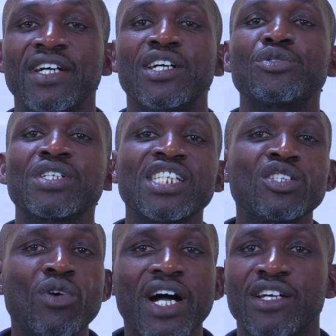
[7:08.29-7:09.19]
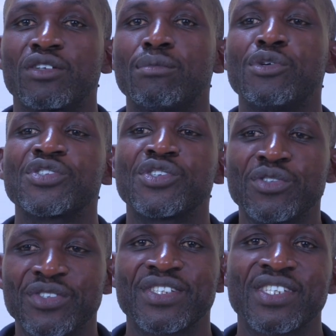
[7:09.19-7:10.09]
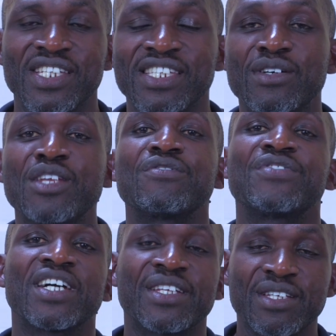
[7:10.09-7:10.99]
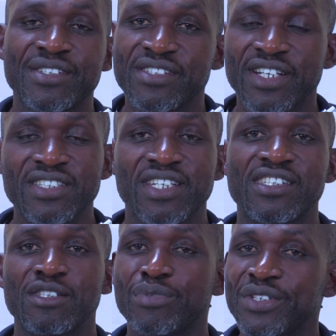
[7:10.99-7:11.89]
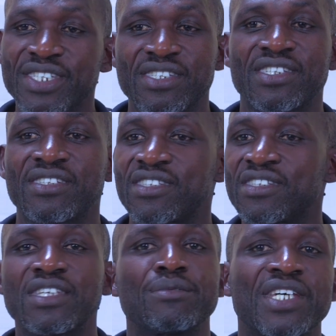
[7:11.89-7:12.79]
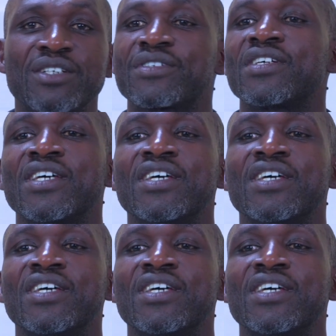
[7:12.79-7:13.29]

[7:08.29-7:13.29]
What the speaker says: Routine work, your boss knows. He's the one who figured the structures, processes, systems out.